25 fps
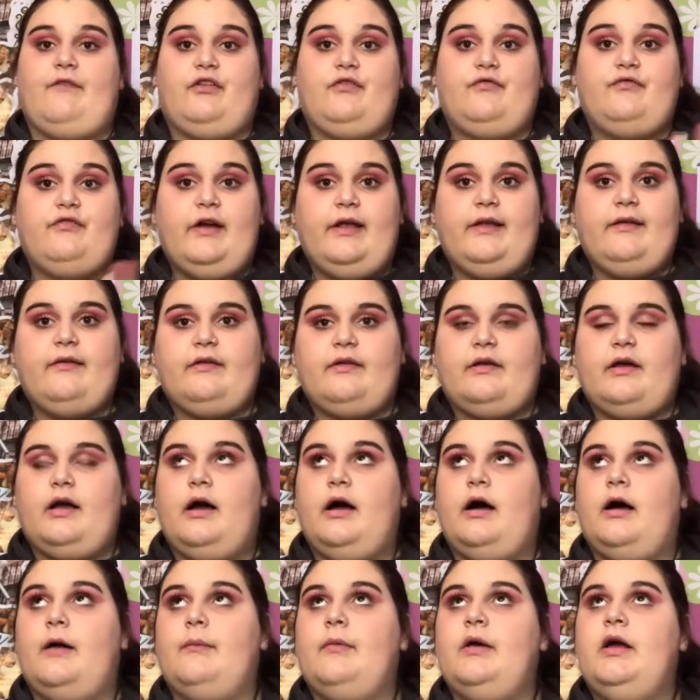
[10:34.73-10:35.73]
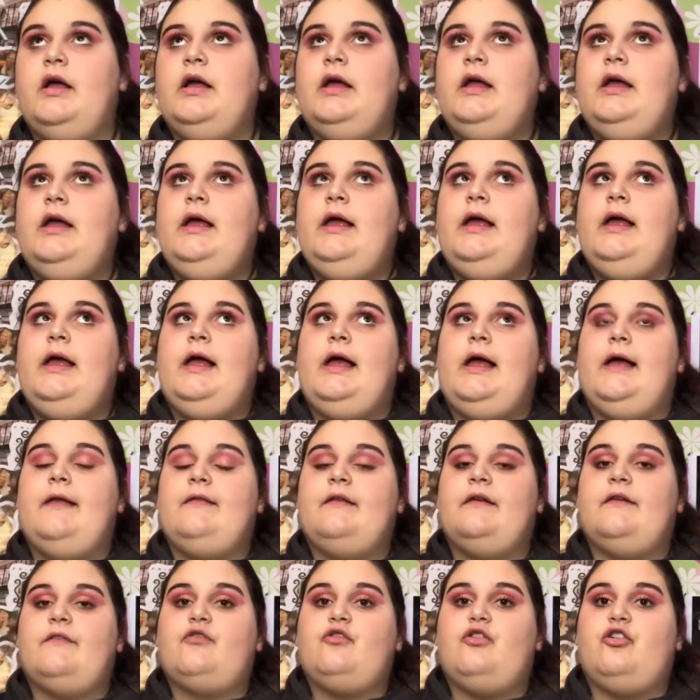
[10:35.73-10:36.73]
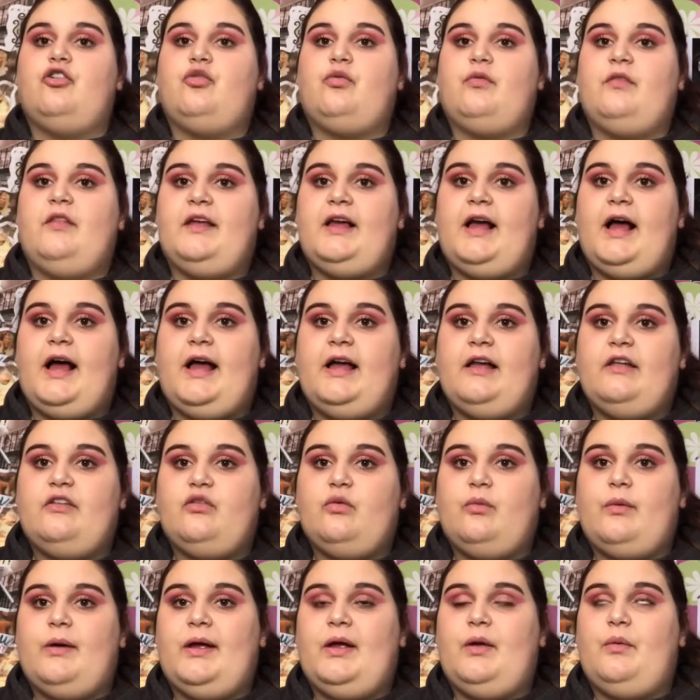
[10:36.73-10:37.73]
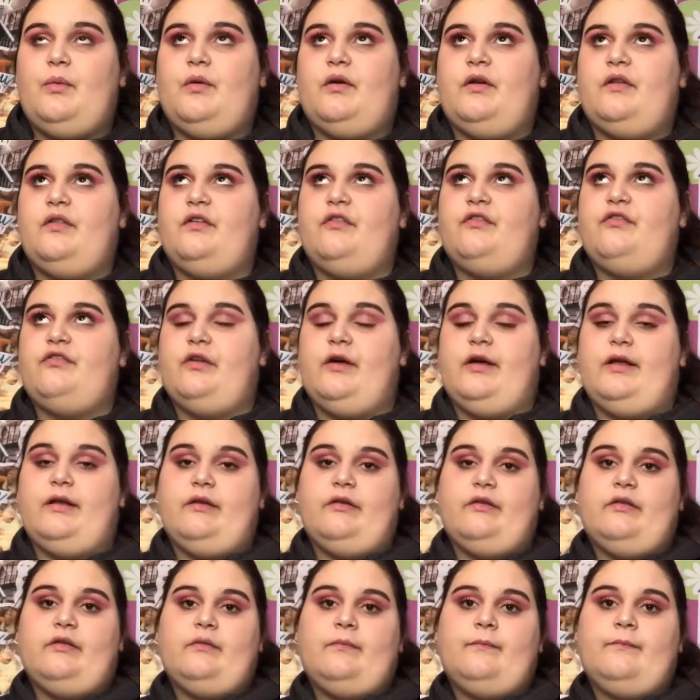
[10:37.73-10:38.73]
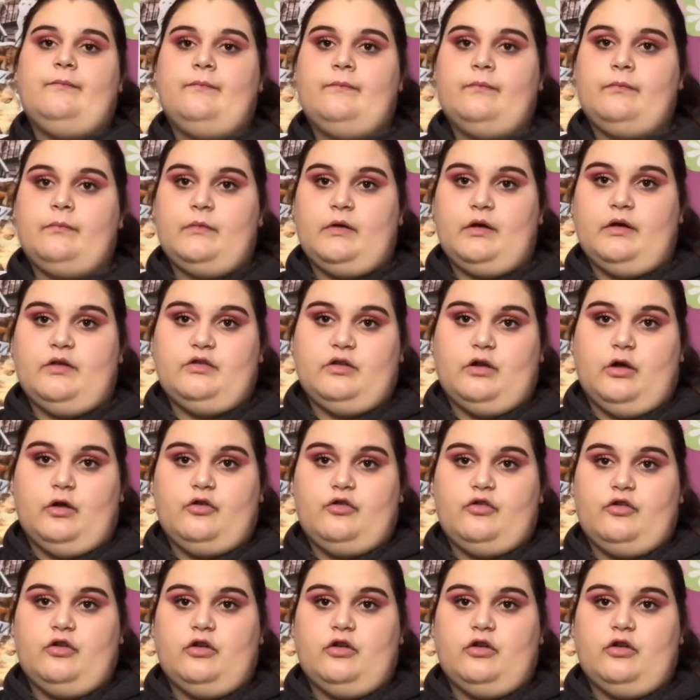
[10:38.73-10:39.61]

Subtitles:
friends come, and then of course when the guy is away, one of the friends assaults the